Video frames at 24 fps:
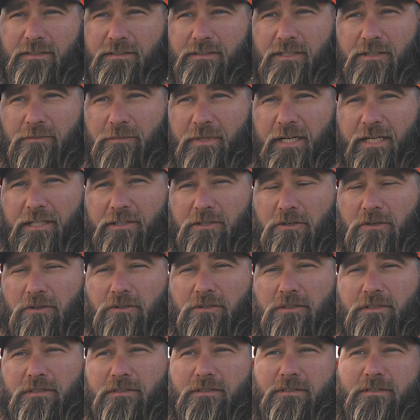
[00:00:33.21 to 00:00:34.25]
It's our main
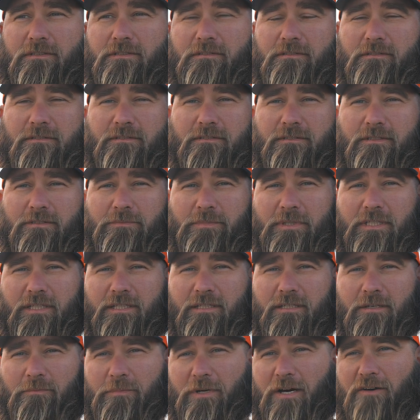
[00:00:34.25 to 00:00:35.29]
goal is to
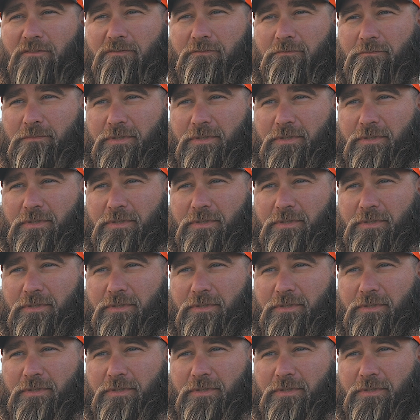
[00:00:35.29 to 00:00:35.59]
be above